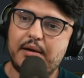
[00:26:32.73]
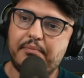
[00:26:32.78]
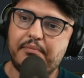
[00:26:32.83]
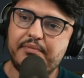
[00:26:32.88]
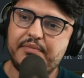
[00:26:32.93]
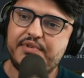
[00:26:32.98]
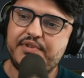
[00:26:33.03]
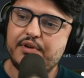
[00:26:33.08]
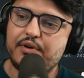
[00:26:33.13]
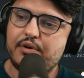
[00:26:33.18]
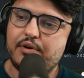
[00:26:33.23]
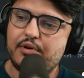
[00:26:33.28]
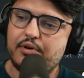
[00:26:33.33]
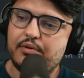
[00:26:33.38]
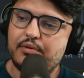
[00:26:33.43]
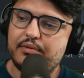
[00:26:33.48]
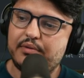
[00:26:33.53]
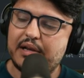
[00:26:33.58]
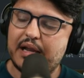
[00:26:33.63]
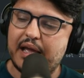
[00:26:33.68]
So
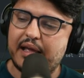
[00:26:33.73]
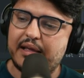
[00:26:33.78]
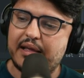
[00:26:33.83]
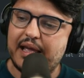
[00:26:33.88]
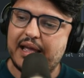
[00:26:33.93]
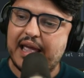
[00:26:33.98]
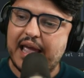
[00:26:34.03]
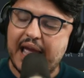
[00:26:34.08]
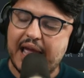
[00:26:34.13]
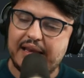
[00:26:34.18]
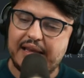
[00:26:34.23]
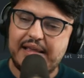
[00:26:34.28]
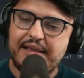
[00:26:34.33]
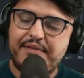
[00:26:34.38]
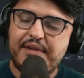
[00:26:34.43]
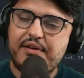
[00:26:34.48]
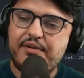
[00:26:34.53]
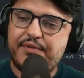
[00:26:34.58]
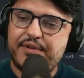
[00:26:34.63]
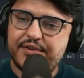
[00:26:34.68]
like, again,
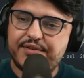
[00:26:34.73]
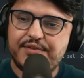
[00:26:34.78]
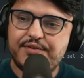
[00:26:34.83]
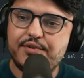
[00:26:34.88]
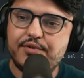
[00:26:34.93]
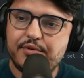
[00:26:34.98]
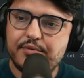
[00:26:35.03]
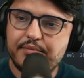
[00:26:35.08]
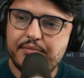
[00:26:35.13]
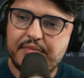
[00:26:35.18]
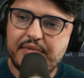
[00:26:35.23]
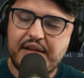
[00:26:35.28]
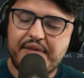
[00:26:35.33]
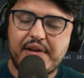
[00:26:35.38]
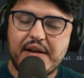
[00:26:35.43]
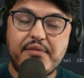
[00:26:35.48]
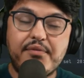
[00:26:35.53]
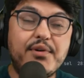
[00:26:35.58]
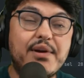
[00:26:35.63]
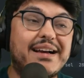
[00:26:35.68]
even if we
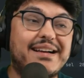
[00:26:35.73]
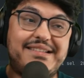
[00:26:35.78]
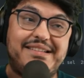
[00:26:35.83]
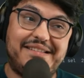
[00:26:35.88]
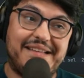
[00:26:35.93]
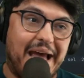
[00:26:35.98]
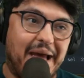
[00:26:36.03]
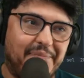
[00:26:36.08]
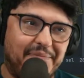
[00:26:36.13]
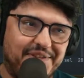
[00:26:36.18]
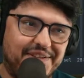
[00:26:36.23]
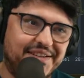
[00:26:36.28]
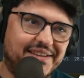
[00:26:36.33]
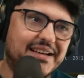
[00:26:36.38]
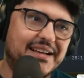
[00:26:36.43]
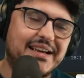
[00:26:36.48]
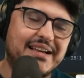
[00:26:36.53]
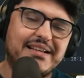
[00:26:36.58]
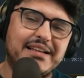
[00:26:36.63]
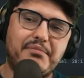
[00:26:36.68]
accept
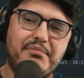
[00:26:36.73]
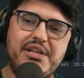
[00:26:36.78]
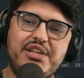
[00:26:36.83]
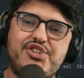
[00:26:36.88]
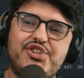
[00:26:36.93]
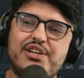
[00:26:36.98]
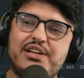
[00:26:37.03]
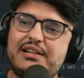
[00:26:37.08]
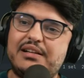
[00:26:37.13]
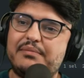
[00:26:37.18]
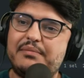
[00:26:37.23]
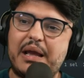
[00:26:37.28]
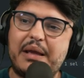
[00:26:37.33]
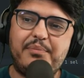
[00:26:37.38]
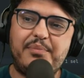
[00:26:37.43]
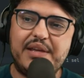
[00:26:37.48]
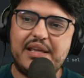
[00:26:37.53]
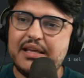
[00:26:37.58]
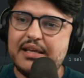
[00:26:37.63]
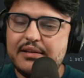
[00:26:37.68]
that Mitchell might
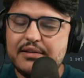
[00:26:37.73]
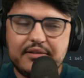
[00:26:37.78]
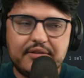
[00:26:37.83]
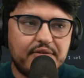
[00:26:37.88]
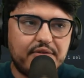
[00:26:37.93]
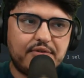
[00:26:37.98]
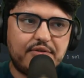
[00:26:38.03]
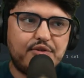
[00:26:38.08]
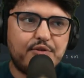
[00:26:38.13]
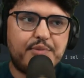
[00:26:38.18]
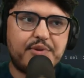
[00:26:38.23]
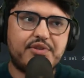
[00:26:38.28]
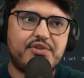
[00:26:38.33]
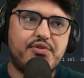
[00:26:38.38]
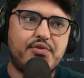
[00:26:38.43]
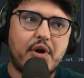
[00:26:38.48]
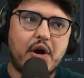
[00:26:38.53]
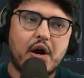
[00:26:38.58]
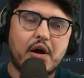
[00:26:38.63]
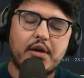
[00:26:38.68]
be super
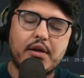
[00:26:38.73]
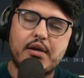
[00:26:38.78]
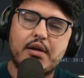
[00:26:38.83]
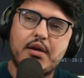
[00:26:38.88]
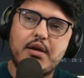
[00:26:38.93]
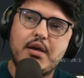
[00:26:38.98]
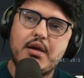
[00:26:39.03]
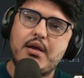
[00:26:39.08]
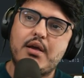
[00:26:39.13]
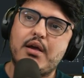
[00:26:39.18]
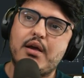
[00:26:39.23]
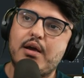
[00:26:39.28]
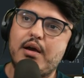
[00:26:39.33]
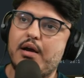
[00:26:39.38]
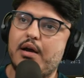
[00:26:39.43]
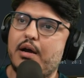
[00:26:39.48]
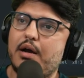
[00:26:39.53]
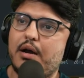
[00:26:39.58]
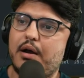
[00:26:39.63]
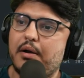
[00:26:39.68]
strong,
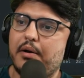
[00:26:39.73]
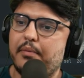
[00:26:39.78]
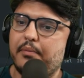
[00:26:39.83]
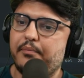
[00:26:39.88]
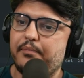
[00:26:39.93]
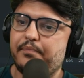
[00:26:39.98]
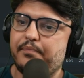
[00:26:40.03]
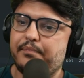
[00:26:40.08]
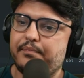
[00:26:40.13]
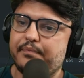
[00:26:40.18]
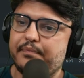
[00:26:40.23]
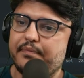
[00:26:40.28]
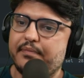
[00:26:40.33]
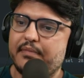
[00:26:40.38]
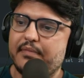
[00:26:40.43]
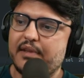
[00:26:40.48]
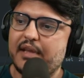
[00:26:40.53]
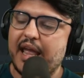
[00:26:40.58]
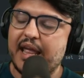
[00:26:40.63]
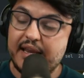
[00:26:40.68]
and
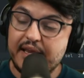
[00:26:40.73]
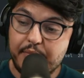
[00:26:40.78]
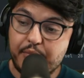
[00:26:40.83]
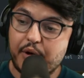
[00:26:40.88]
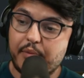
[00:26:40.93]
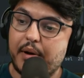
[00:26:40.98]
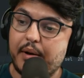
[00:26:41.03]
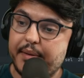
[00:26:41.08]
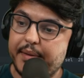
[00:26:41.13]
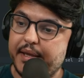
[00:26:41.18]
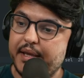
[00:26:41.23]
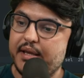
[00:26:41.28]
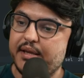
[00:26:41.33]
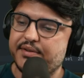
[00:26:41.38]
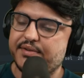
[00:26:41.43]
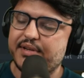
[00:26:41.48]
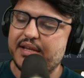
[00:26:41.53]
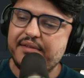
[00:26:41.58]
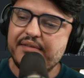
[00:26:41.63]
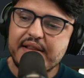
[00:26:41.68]
he probably
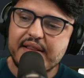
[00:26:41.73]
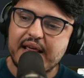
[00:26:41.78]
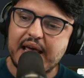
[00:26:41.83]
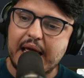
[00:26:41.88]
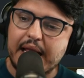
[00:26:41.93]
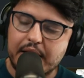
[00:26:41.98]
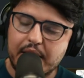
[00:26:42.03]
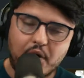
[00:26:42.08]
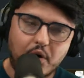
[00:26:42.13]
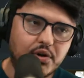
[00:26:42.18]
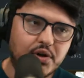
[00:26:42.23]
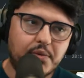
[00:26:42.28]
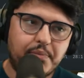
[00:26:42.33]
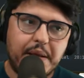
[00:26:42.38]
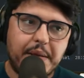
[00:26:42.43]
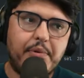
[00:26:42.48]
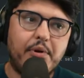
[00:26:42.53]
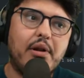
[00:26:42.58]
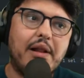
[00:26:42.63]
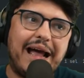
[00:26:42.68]
is, even then other
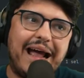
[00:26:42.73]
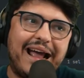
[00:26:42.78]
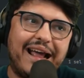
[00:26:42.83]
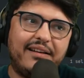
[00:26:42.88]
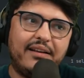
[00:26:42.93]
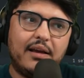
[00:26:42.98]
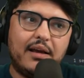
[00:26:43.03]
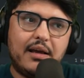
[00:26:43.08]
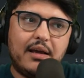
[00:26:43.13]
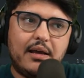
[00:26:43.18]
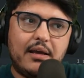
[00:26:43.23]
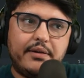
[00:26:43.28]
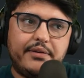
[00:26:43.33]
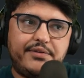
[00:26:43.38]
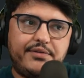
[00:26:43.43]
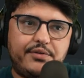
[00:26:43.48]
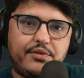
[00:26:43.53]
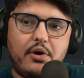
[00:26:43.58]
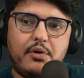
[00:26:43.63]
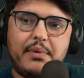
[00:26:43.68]
people had
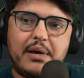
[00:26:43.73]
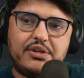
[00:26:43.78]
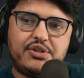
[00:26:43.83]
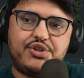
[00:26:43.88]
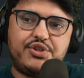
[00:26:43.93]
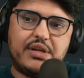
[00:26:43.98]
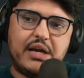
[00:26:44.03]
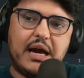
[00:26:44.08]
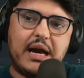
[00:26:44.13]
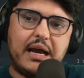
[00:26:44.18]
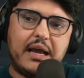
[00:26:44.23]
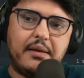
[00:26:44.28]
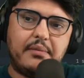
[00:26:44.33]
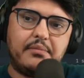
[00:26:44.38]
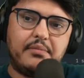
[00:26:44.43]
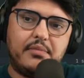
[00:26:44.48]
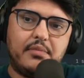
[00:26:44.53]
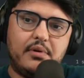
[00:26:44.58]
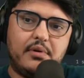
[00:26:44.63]
so much time